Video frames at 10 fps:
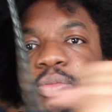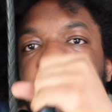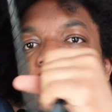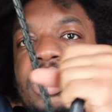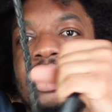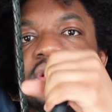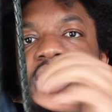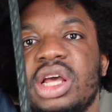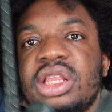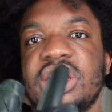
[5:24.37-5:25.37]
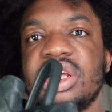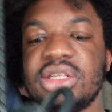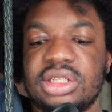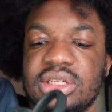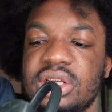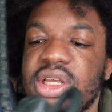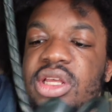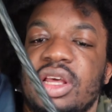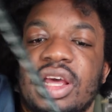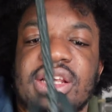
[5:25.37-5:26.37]
pull on like this.
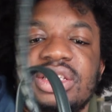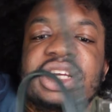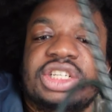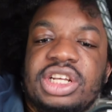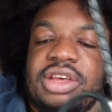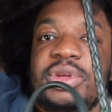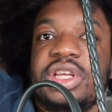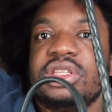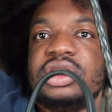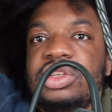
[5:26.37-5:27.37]
And essentially it means